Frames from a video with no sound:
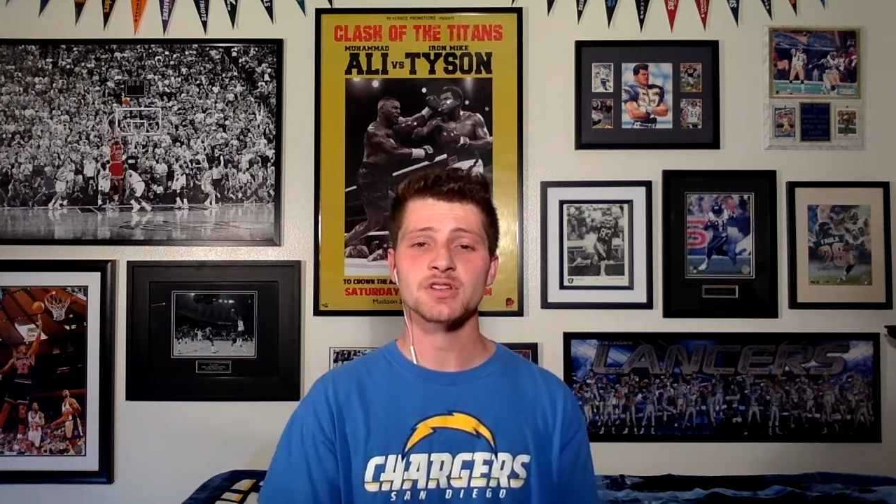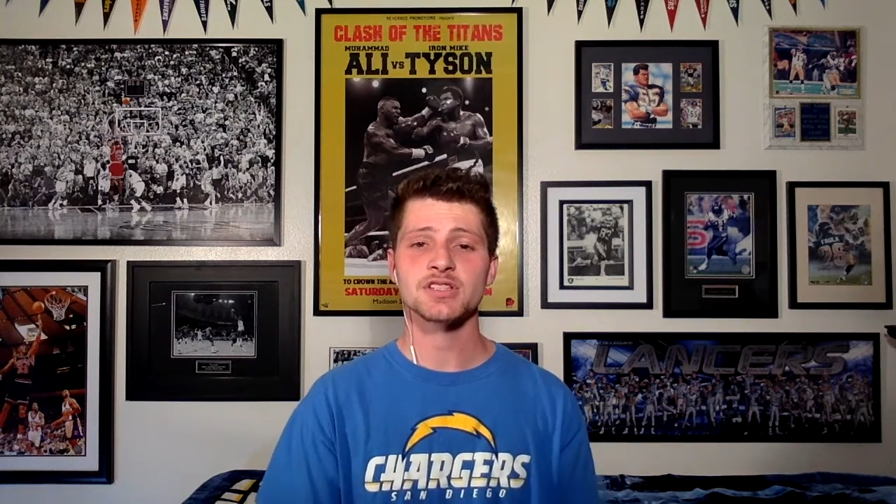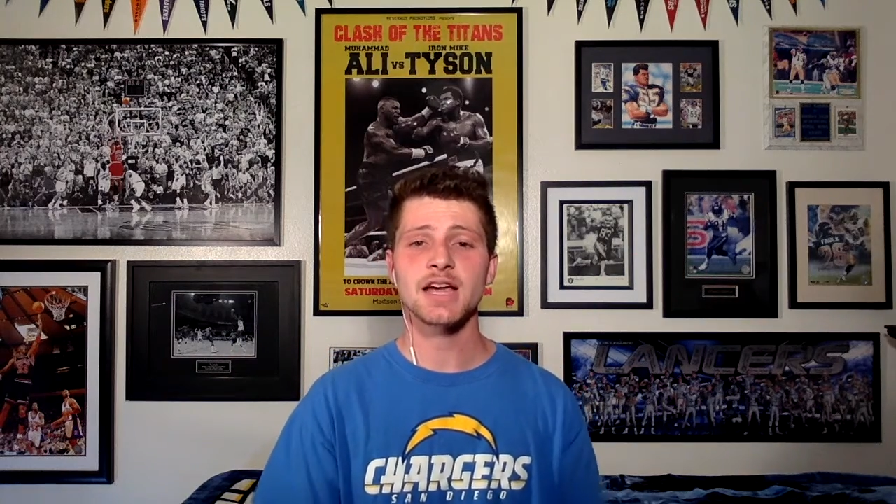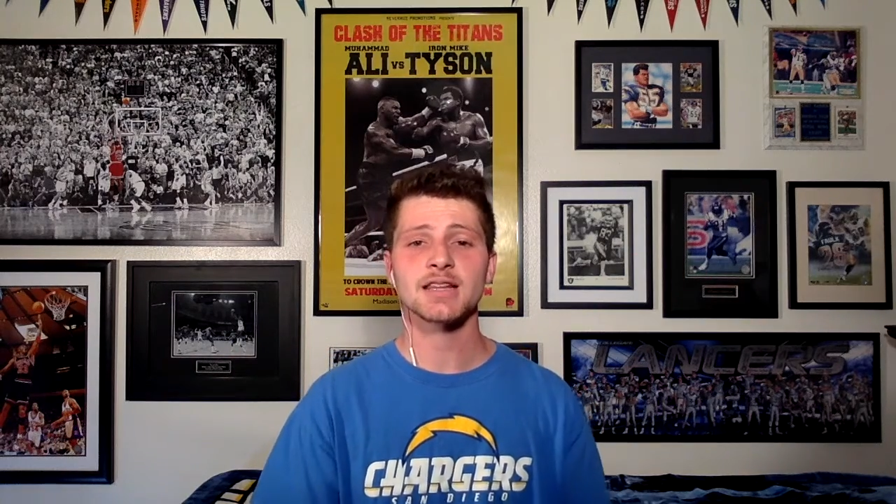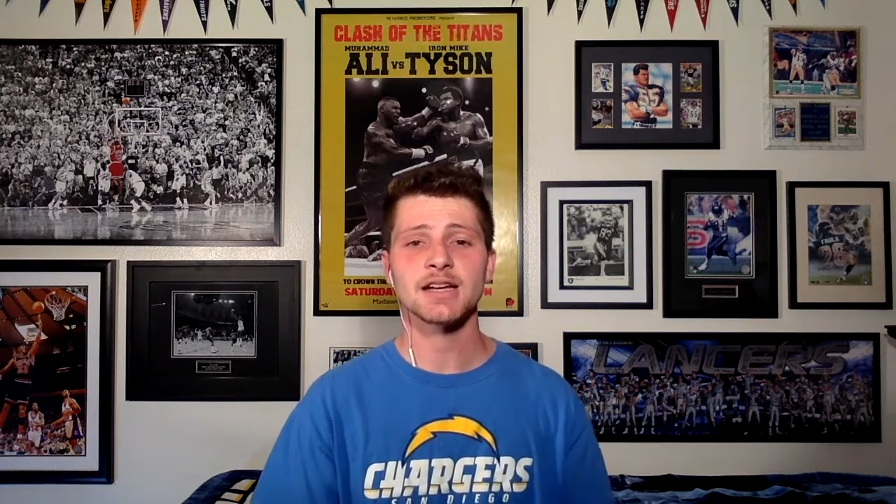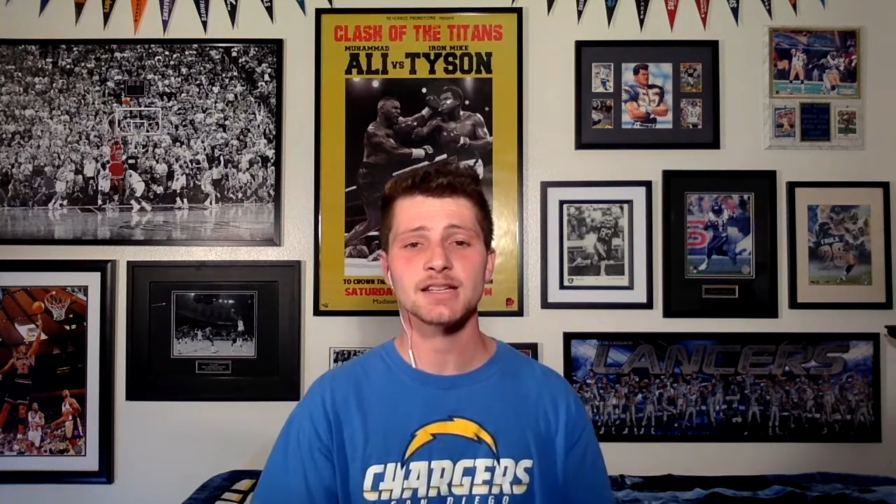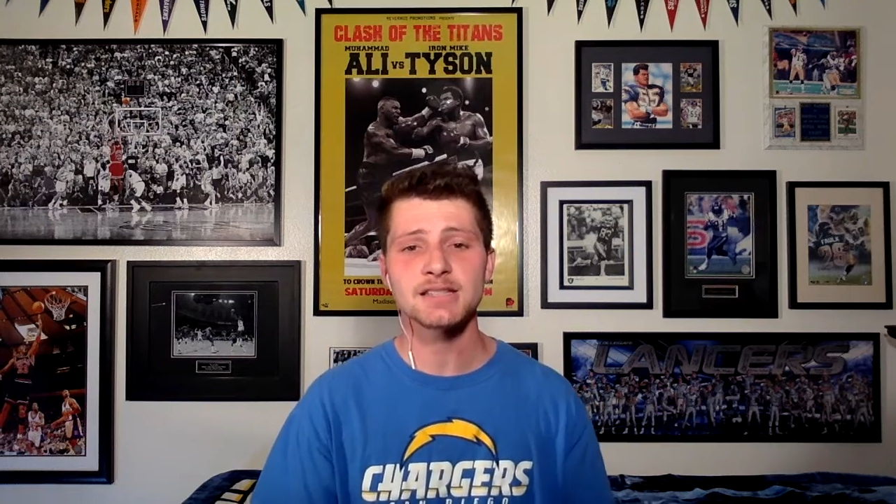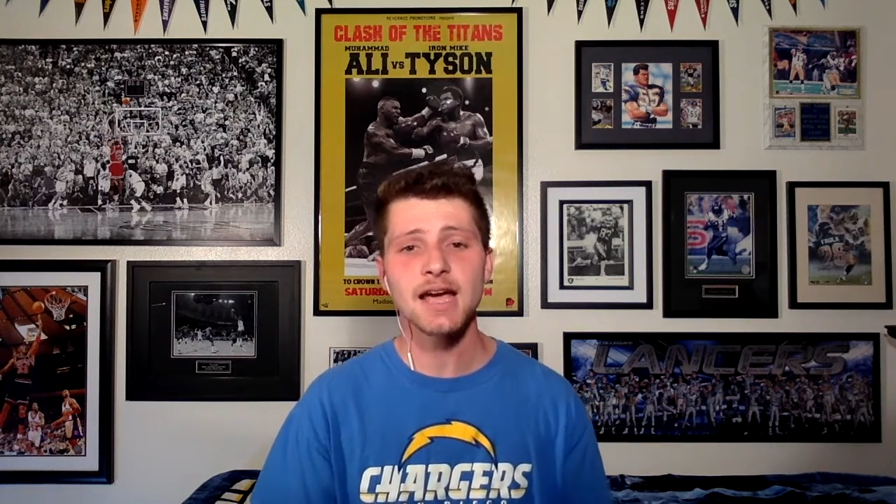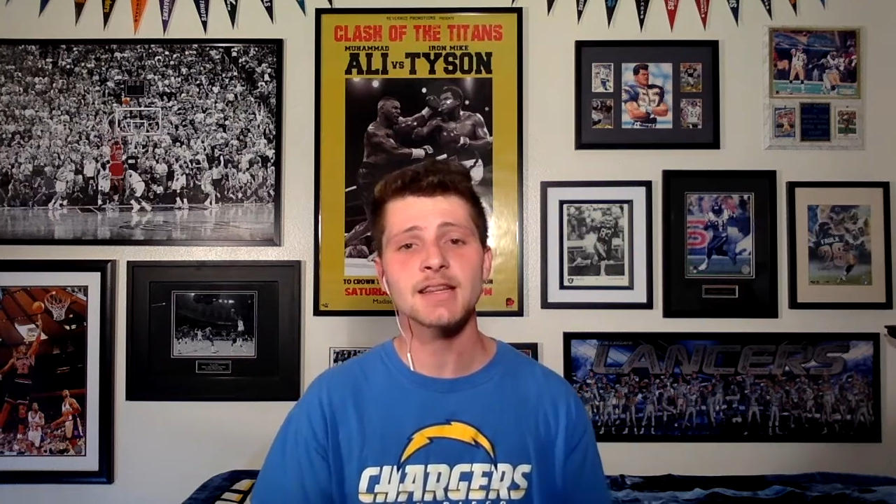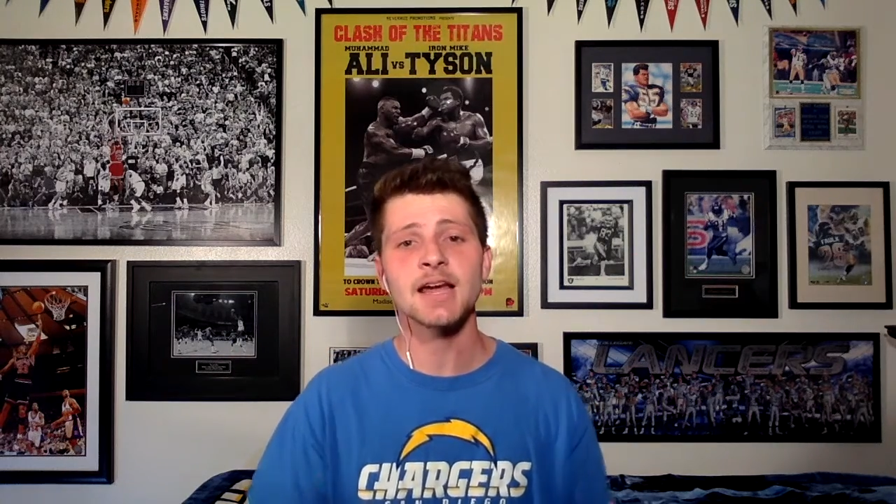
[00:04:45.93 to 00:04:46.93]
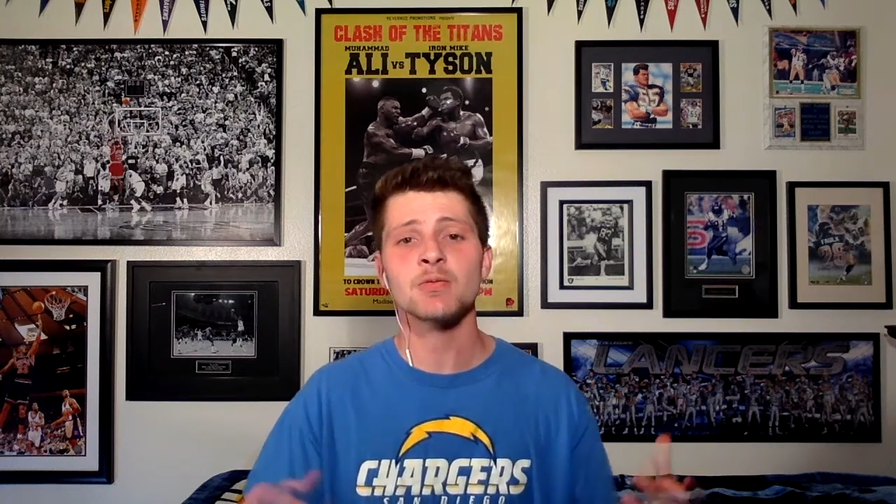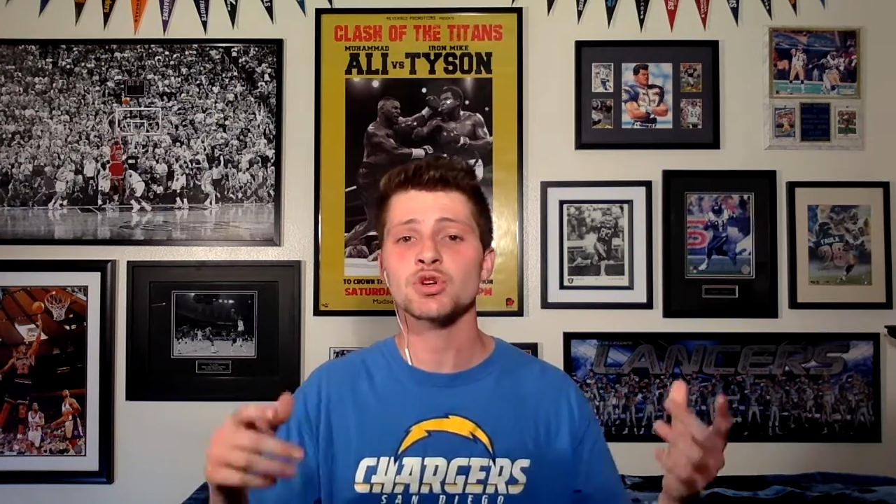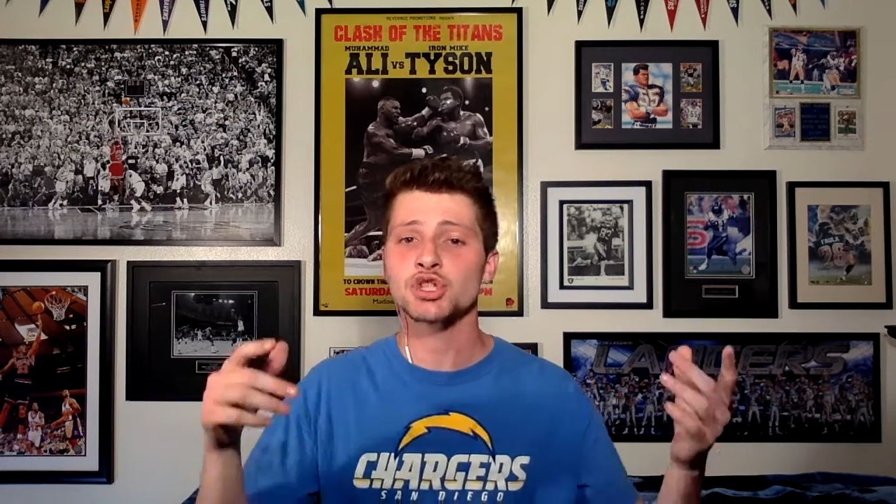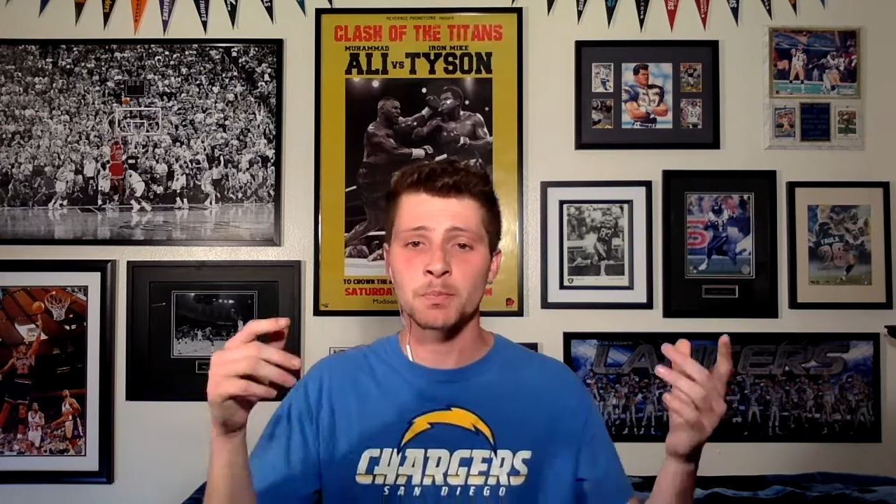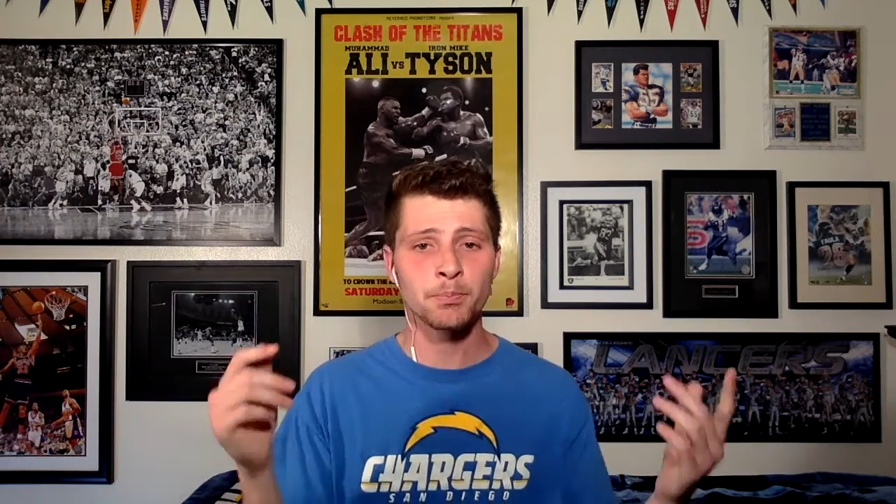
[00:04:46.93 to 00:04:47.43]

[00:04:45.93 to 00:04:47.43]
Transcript: of Sideline to Sideline with